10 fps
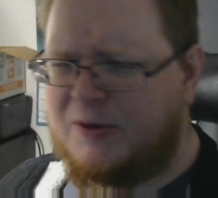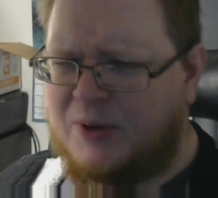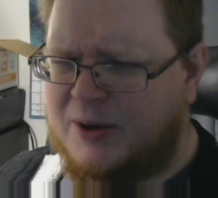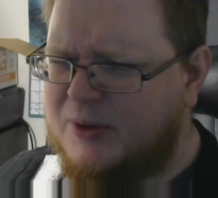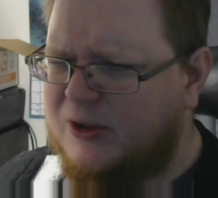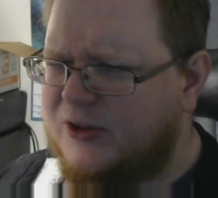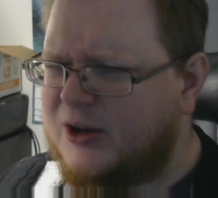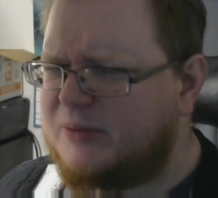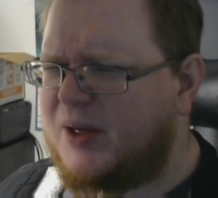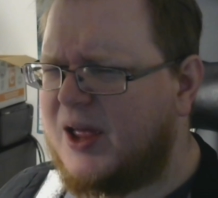of want to build
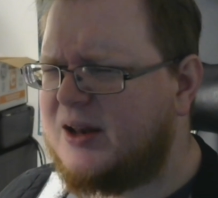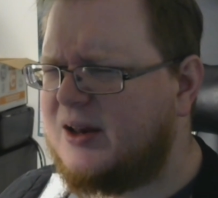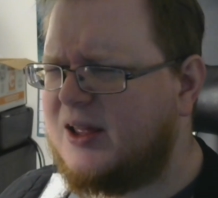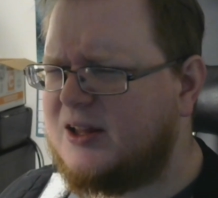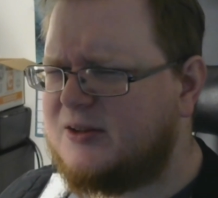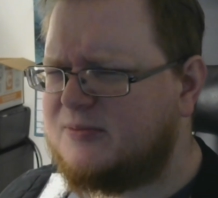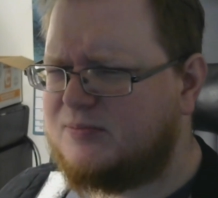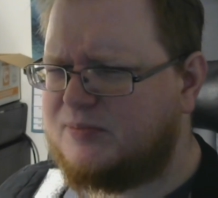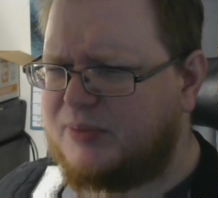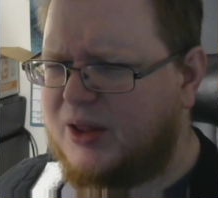and paint and
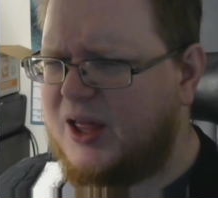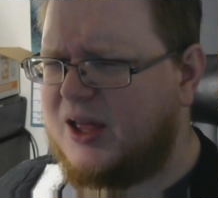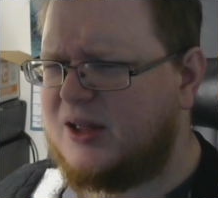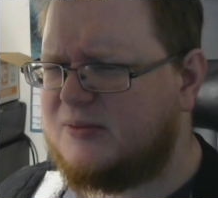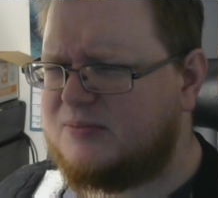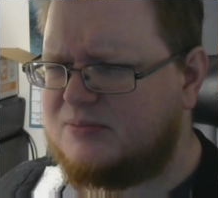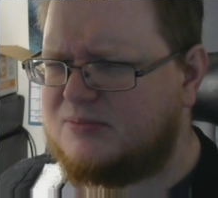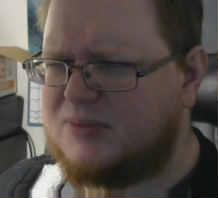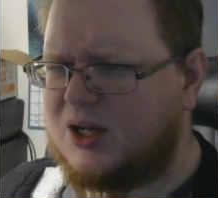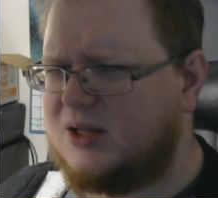play,
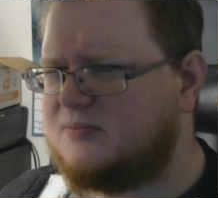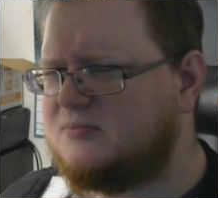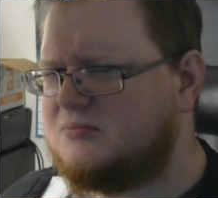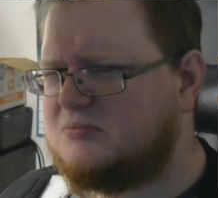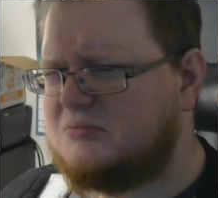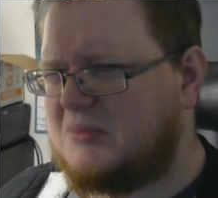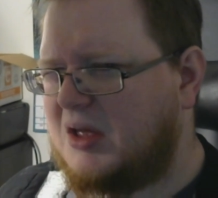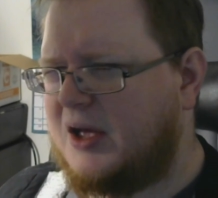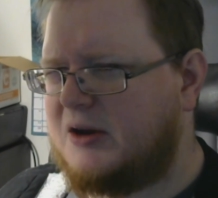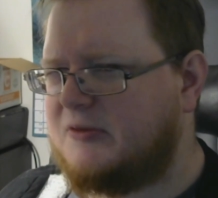but
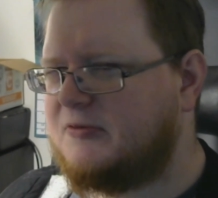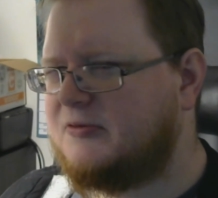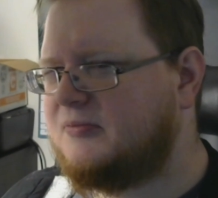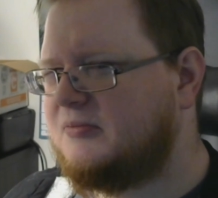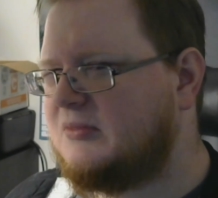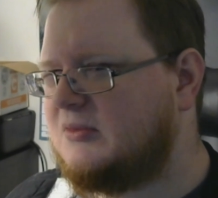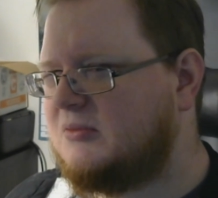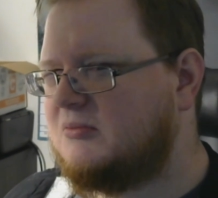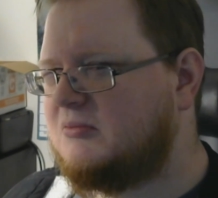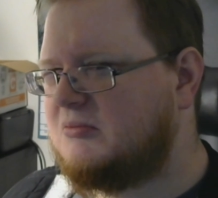kind of
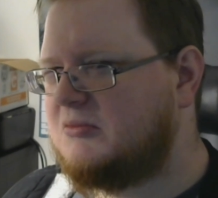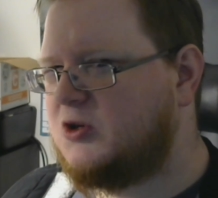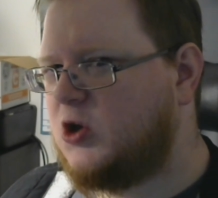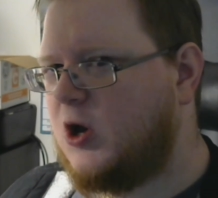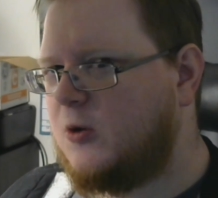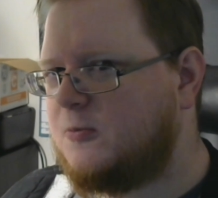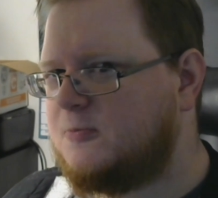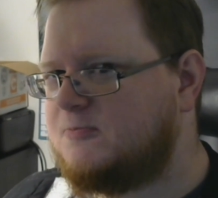don't.